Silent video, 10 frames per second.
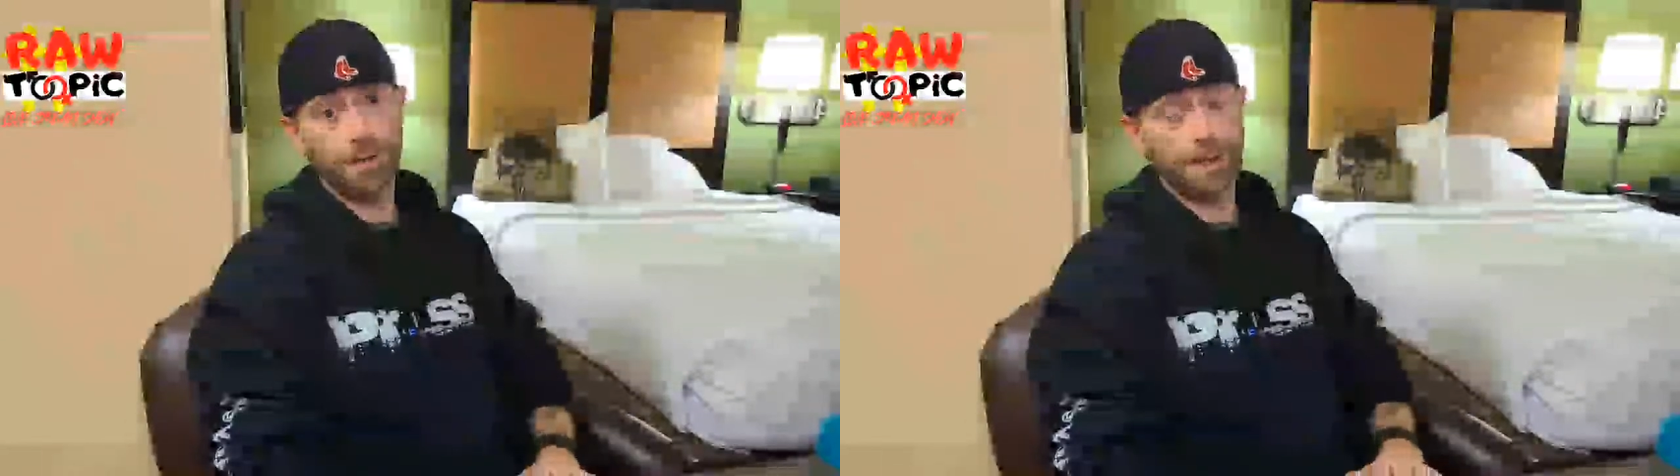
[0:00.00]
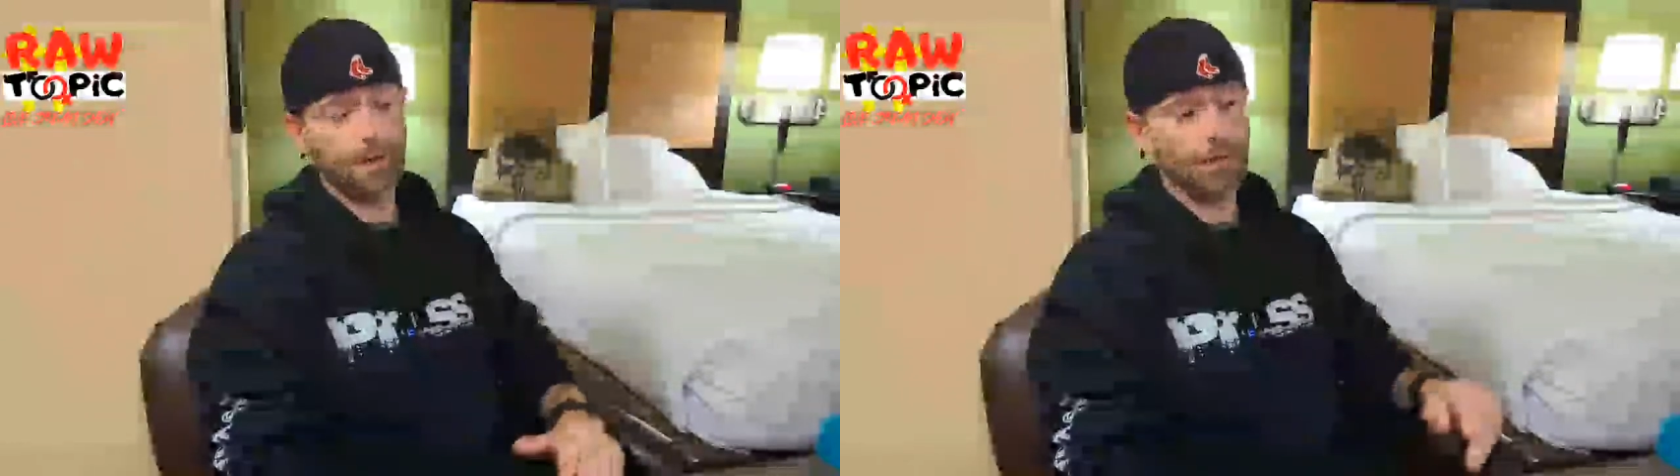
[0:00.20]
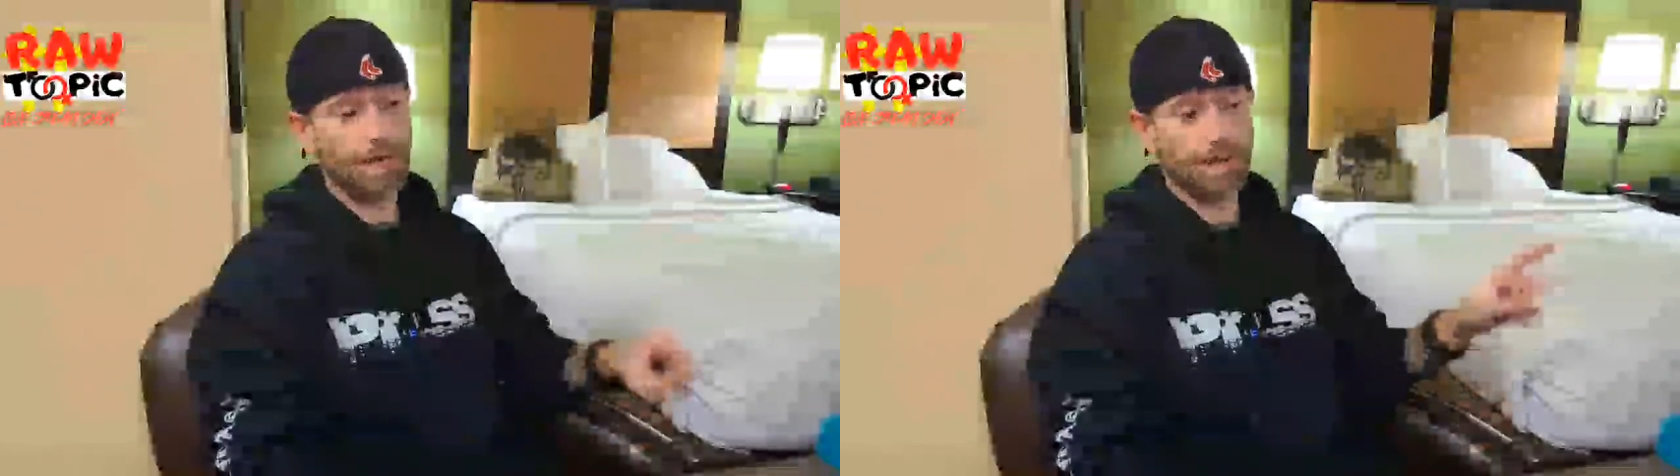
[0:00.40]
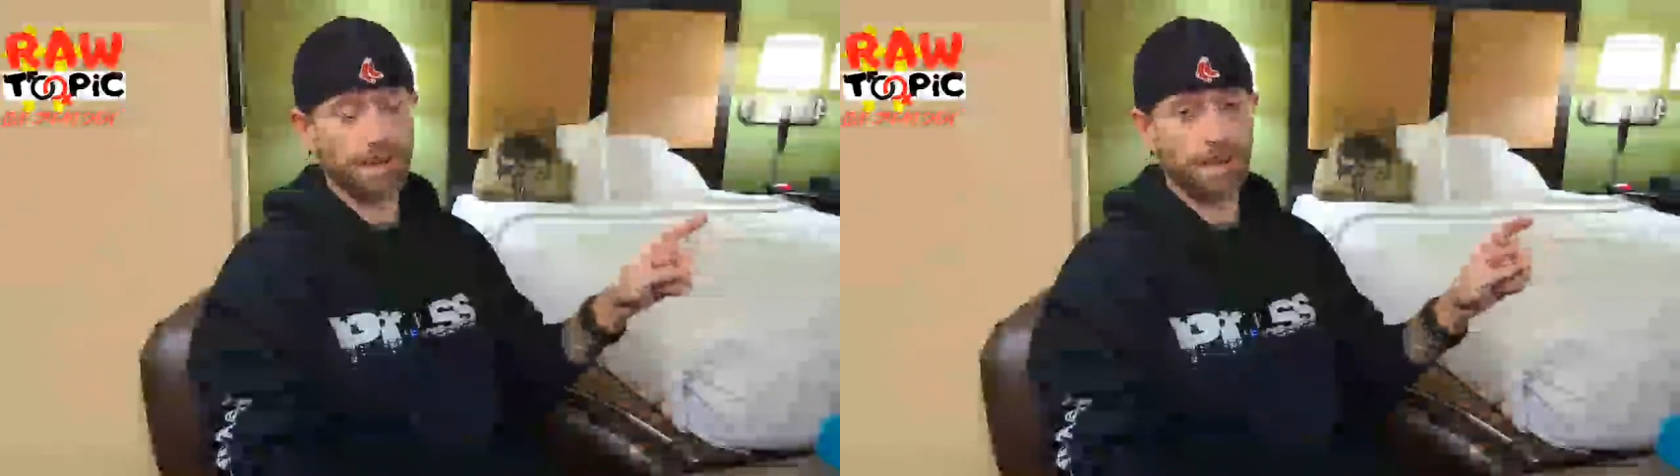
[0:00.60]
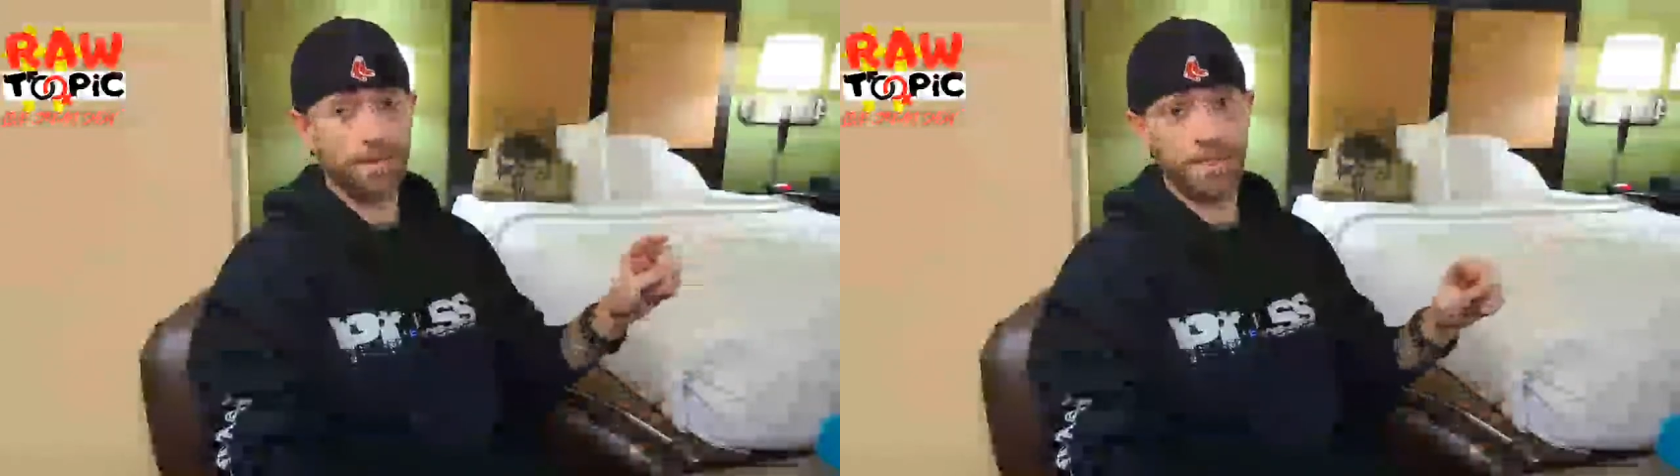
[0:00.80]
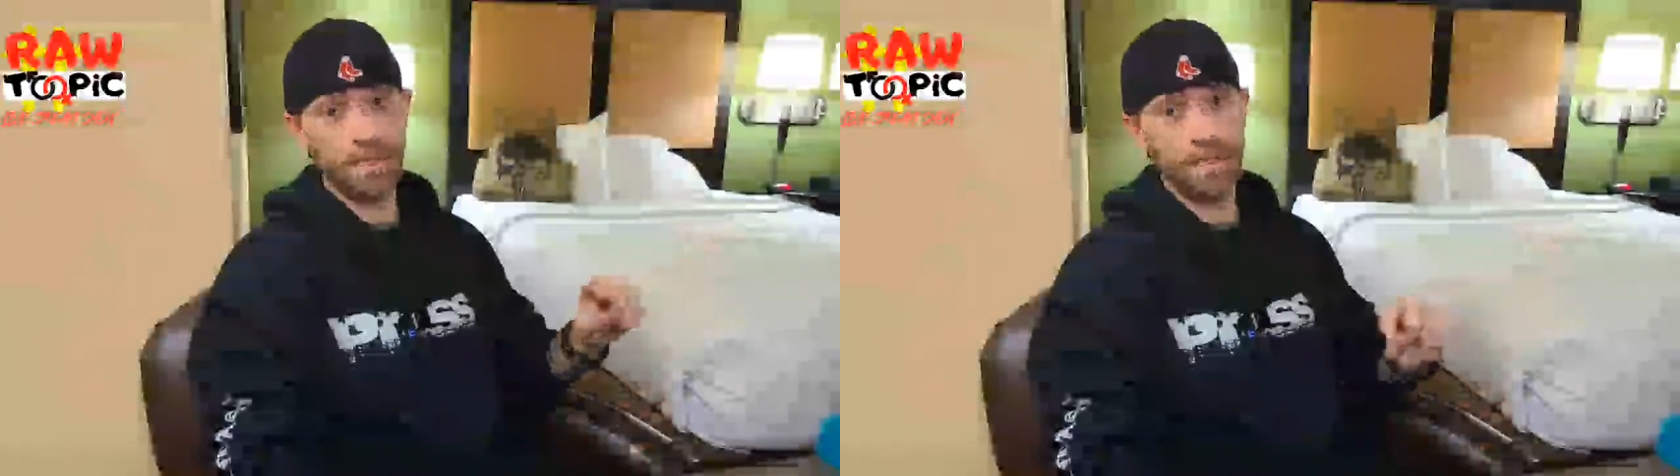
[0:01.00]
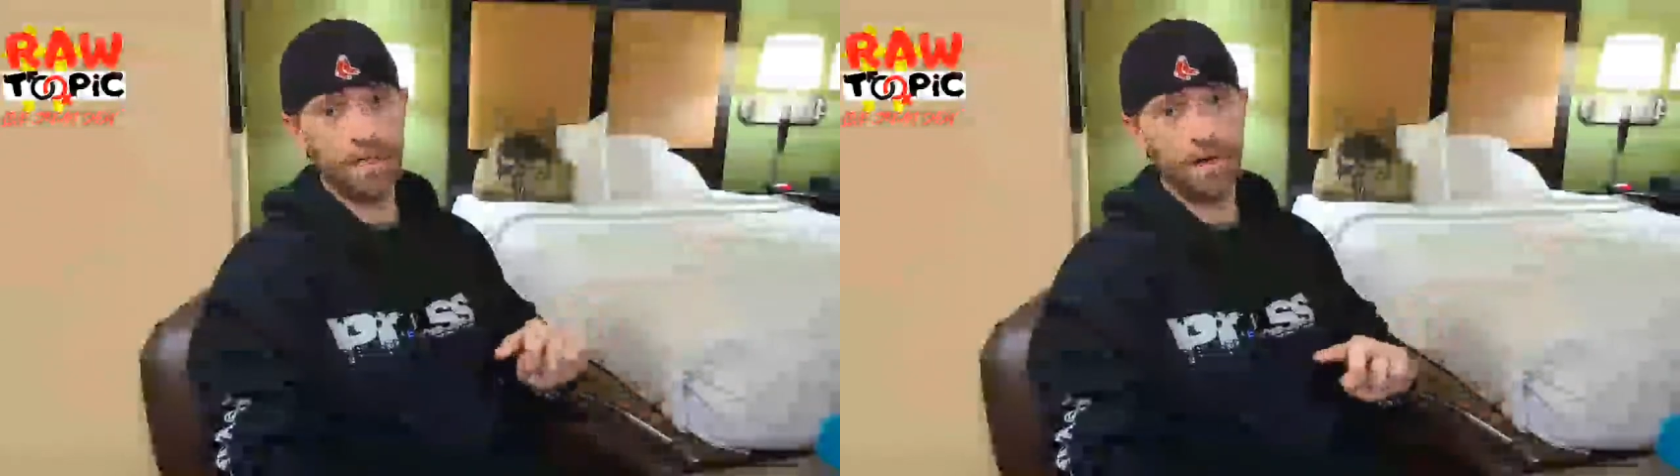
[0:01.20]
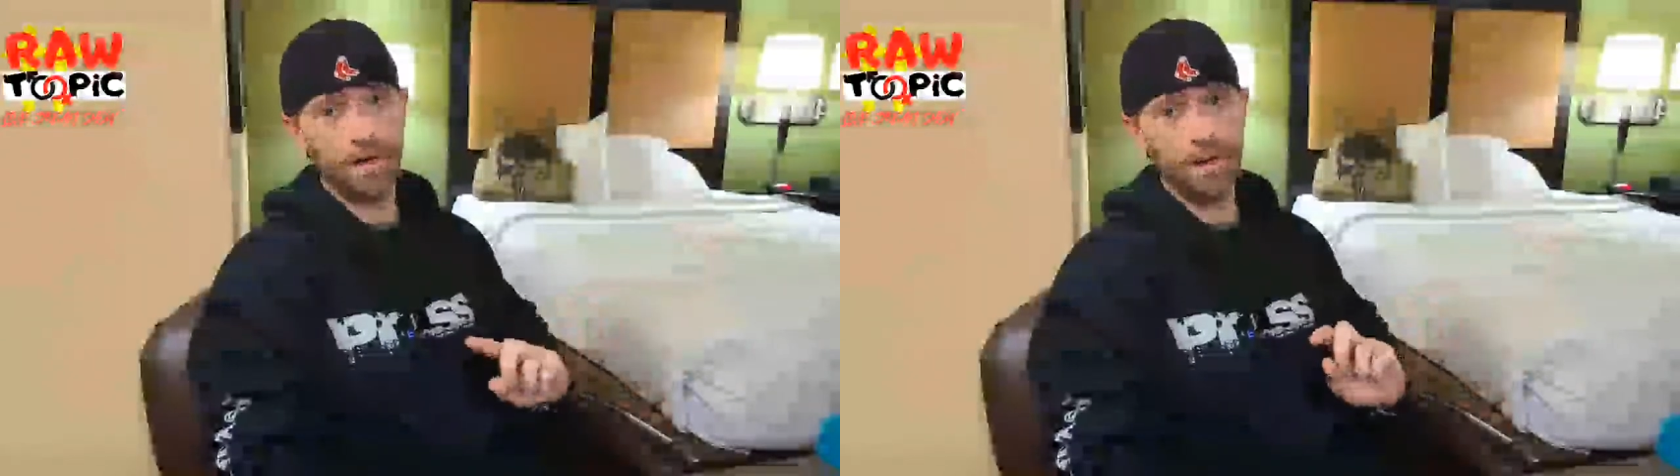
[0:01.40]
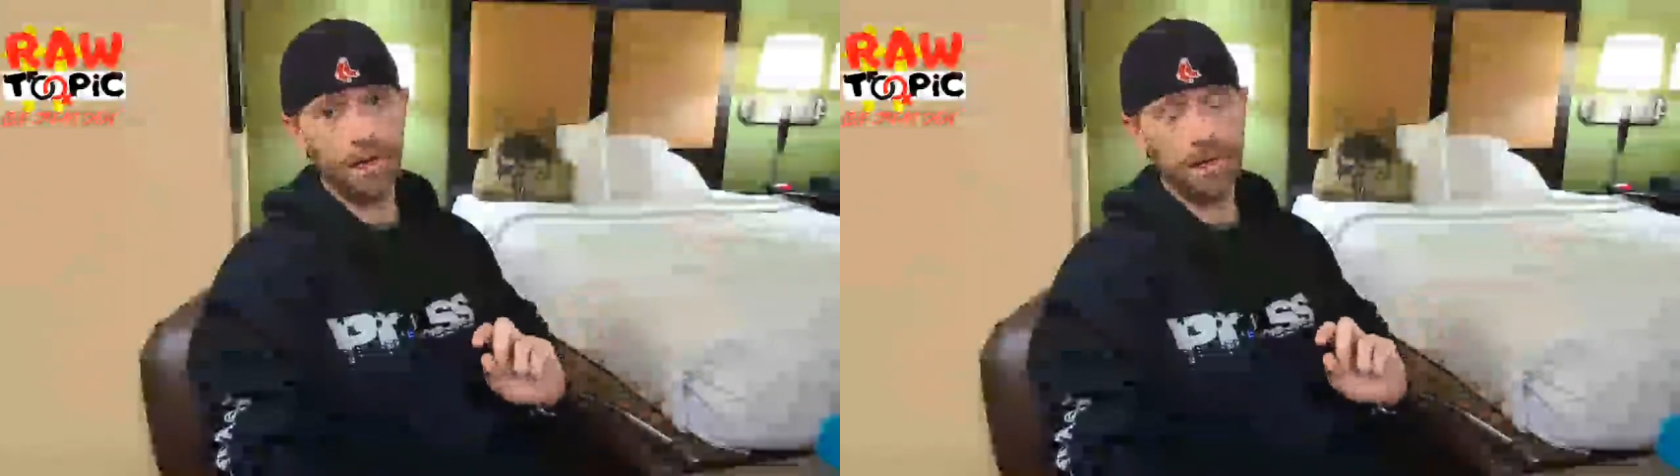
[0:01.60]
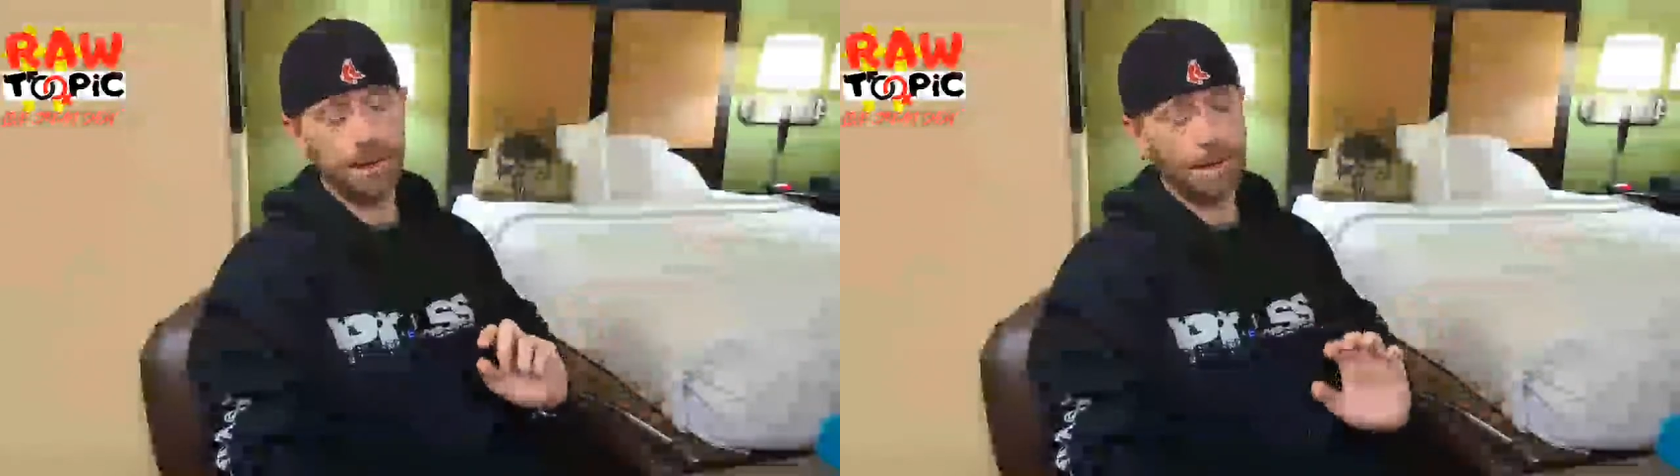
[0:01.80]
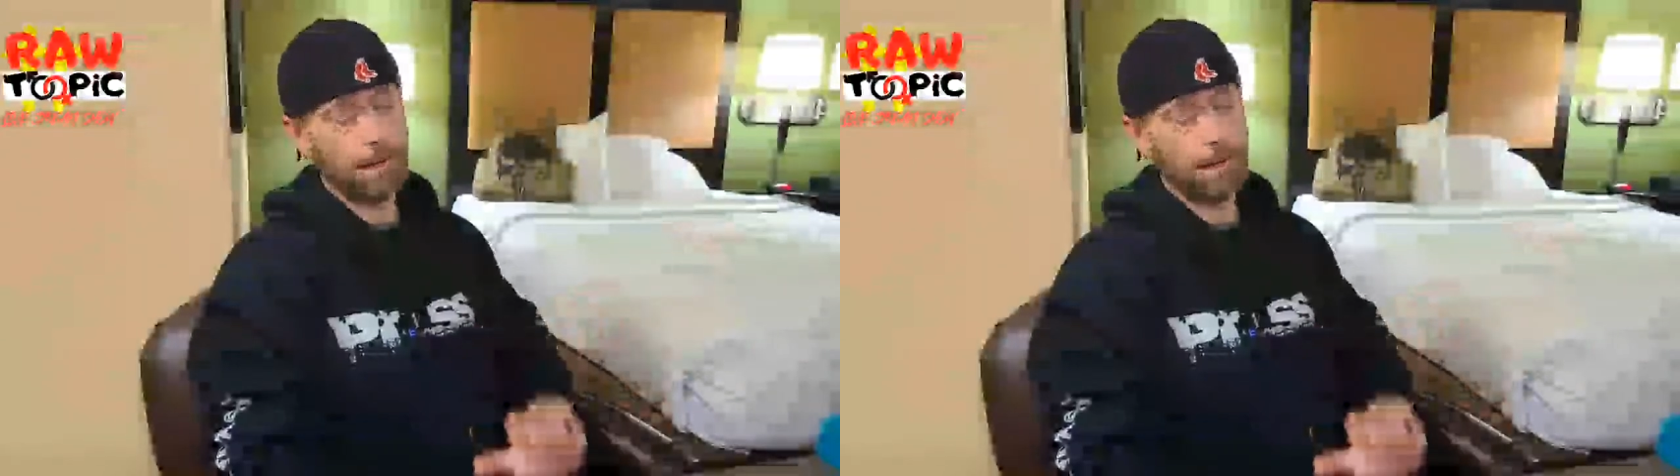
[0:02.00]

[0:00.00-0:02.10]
They go by WTTOE.